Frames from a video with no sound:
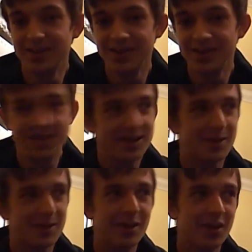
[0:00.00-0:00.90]
Is it going to come
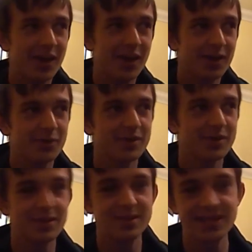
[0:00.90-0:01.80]
out like that? Or is it
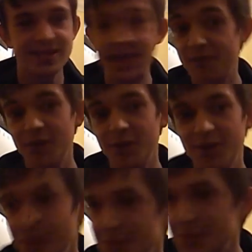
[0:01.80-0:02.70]
going to see an advert
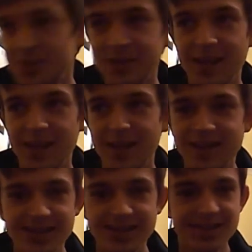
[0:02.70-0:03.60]
or something like that?
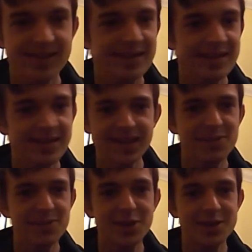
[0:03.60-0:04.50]
It's the same
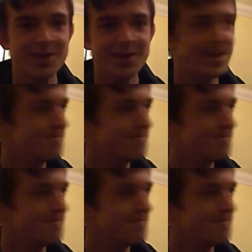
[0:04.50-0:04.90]
way, isn't it?